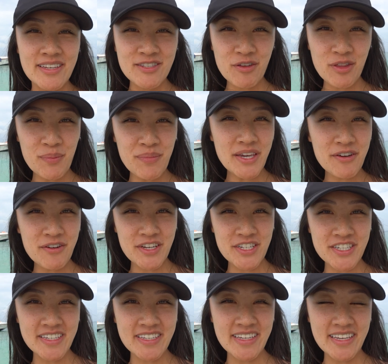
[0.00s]
So the big
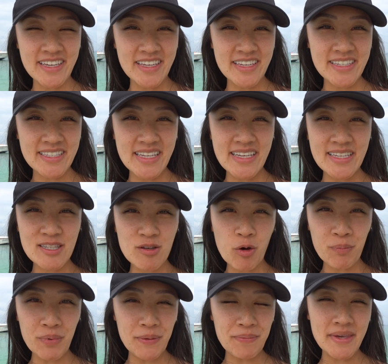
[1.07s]
question is
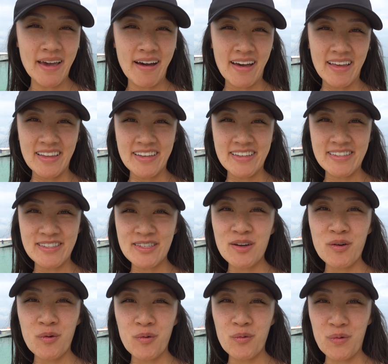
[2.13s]
Koh Phi Phi Island
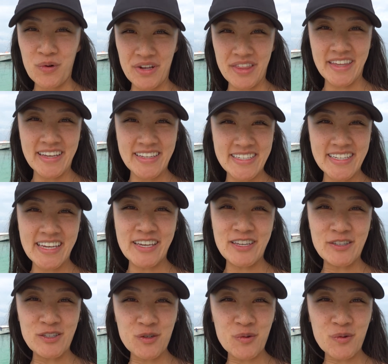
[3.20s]
worth it in